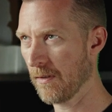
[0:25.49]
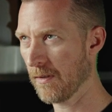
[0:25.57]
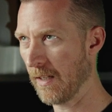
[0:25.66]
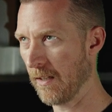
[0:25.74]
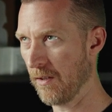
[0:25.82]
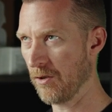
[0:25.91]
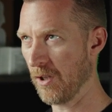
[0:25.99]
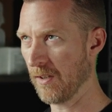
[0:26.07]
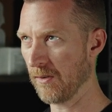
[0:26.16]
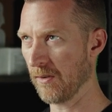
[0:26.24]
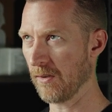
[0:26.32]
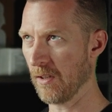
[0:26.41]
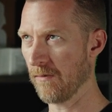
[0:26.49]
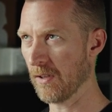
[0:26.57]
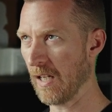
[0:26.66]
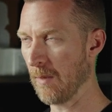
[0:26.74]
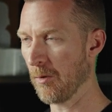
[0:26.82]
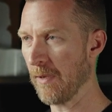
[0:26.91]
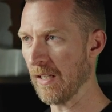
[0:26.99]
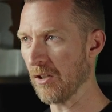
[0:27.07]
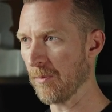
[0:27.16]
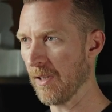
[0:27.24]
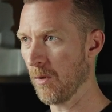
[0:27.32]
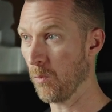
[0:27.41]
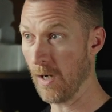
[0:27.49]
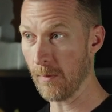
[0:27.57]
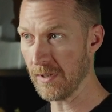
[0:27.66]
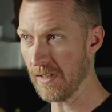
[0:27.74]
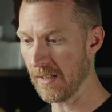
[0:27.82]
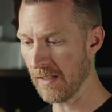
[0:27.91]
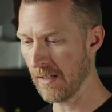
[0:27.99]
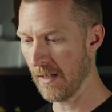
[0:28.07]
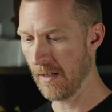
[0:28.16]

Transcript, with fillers: kind of the genesis of the cable management and why we did it.